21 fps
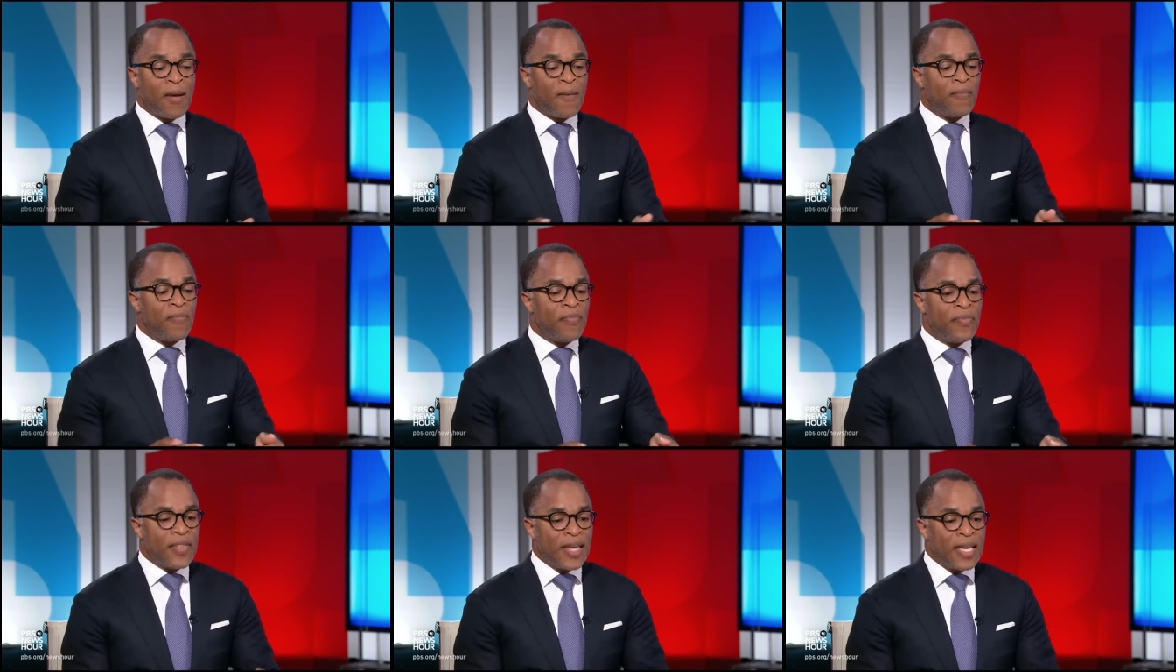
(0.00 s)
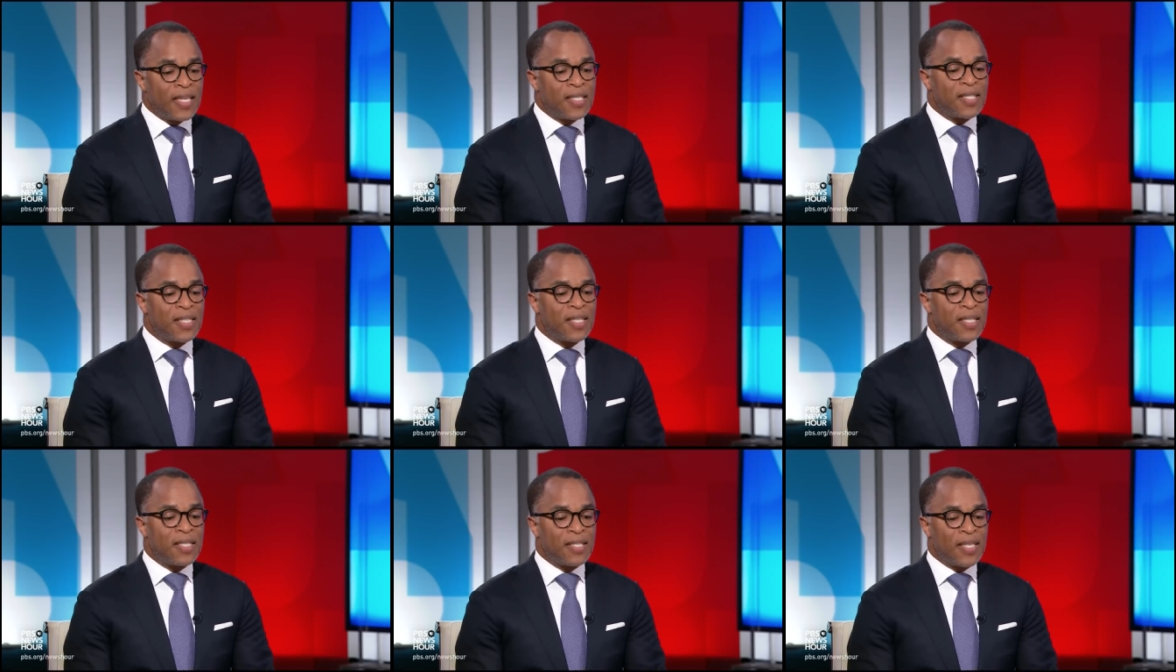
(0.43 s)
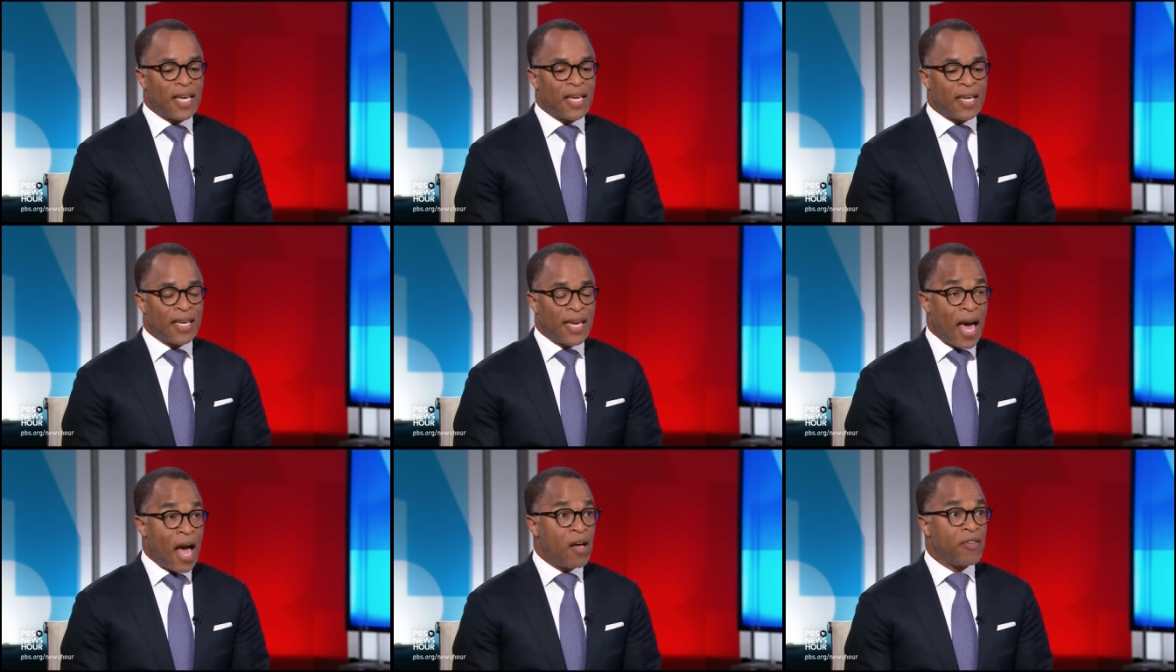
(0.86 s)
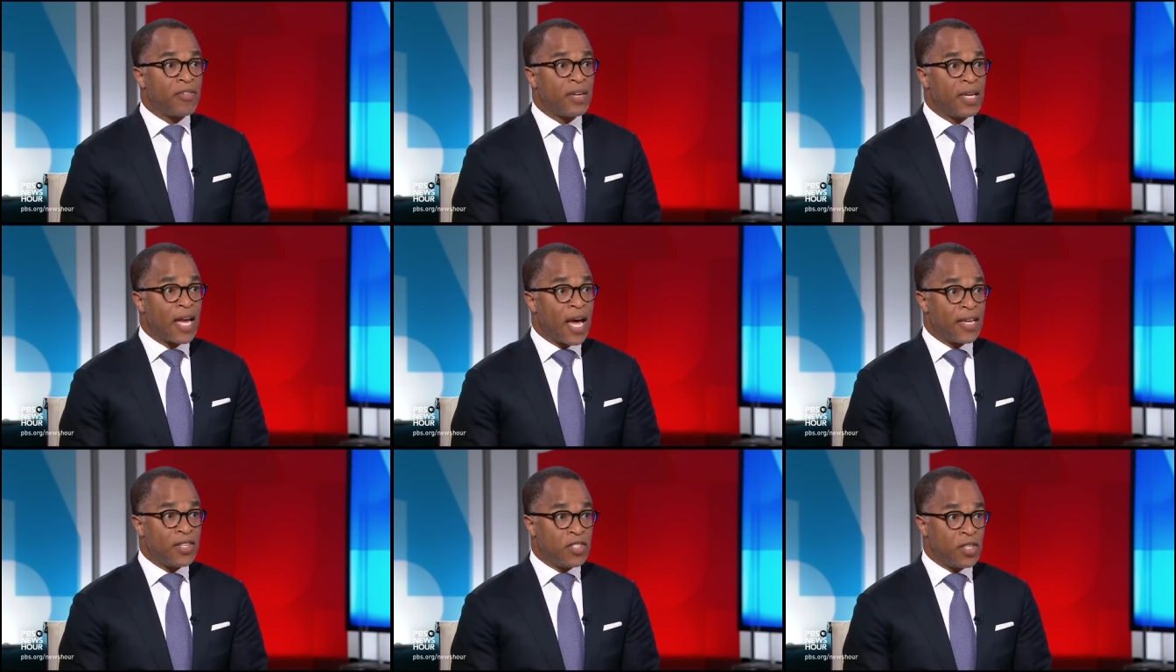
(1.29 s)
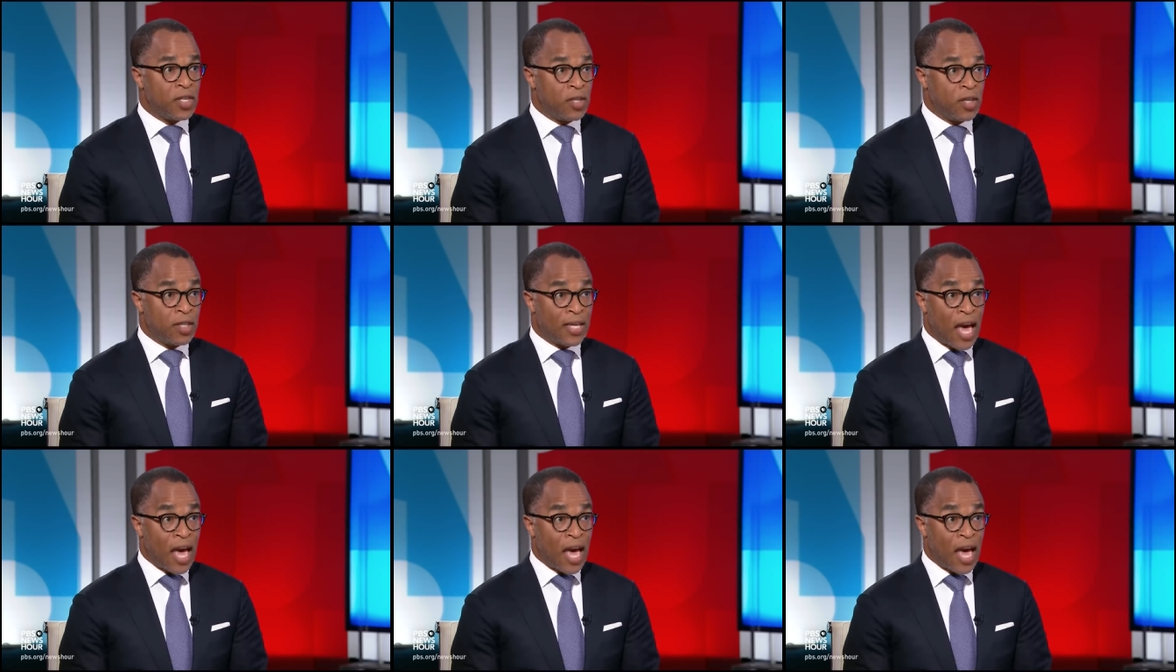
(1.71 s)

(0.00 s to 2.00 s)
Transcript: This is a galvanizing,